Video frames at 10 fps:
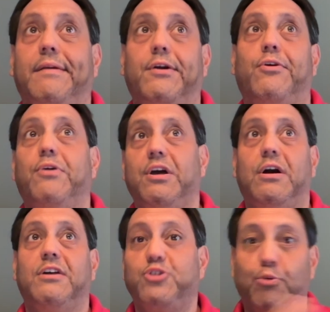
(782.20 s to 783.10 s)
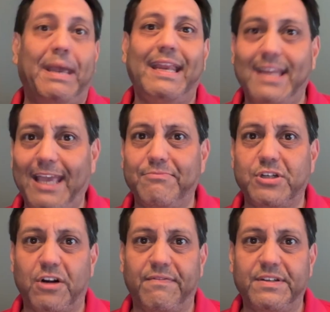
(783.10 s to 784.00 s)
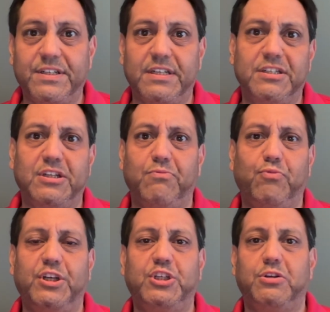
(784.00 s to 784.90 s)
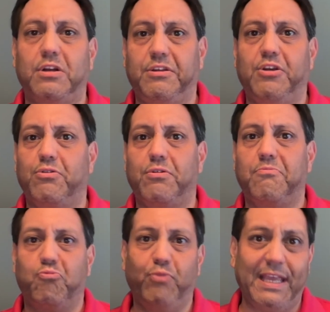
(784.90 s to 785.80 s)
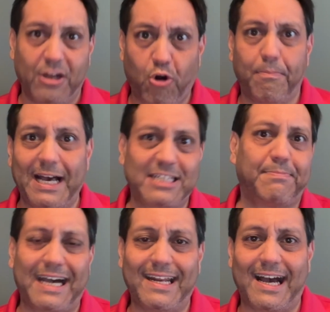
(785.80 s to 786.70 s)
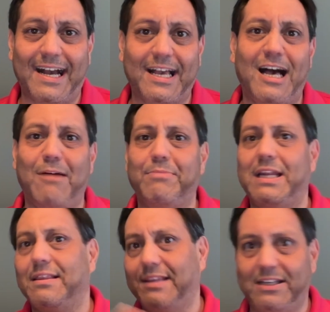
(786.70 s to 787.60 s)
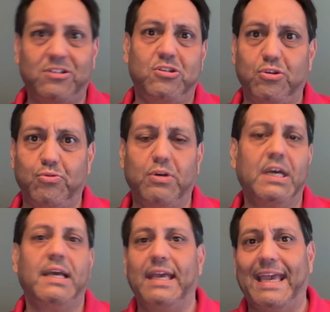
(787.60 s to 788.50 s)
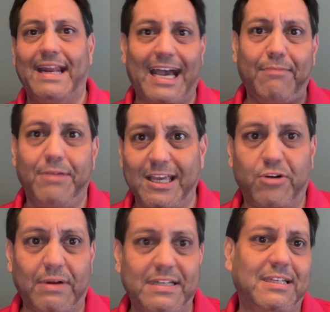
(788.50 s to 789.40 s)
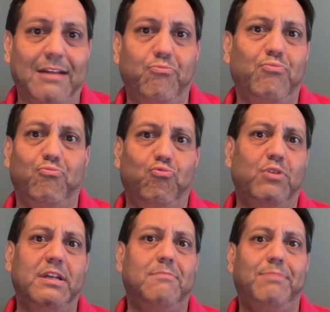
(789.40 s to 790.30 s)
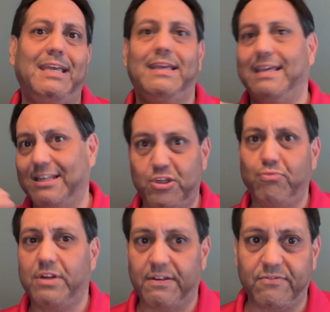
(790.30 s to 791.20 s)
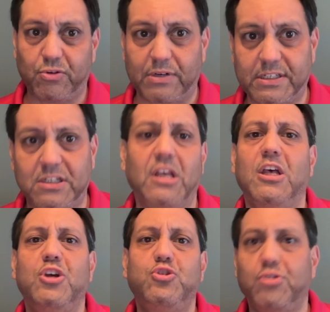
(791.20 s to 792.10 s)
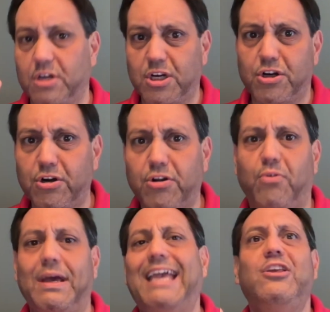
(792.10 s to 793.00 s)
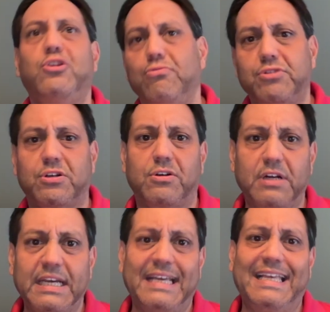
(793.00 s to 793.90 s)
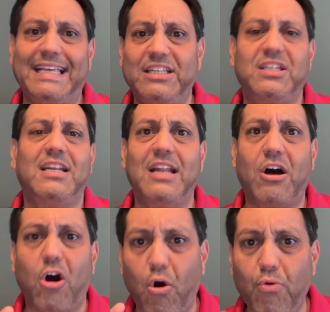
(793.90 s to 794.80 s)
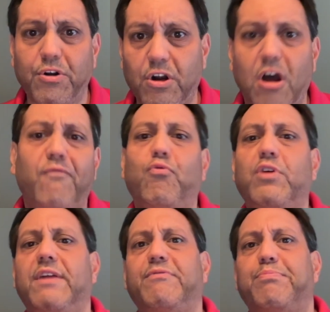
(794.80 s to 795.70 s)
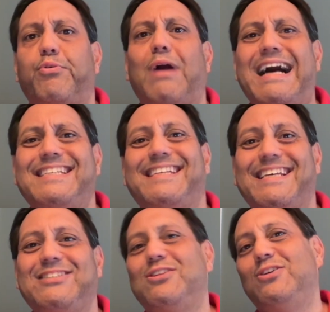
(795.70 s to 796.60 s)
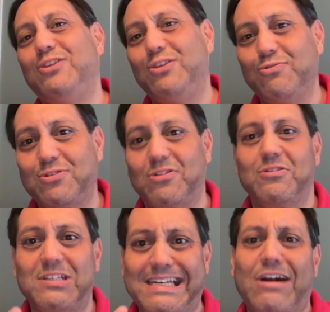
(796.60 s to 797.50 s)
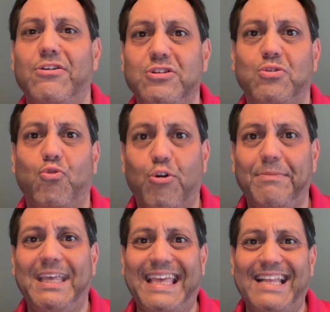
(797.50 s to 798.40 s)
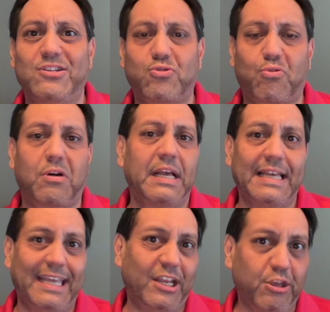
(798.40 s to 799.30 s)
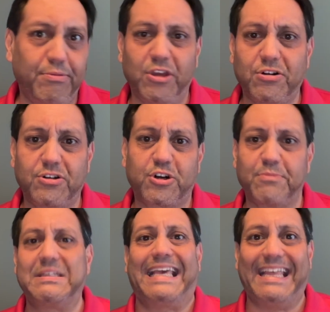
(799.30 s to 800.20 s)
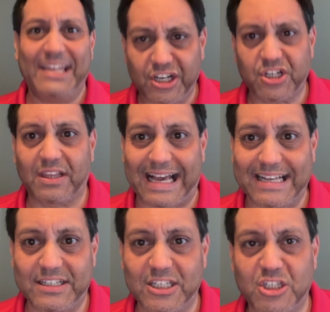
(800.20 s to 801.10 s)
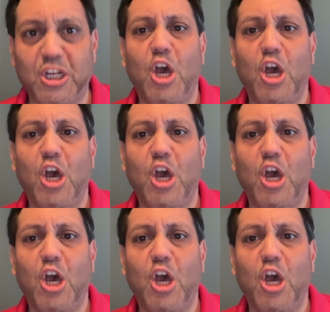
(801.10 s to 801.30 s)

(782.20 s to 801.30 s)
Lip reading: a domain name services in which we know bestbuy.com, but it links to an IP address that wouldn't be intuitive to us. To the kernel, a user is an owner of whatever process the user starts or begins, or in computer terms, initializes.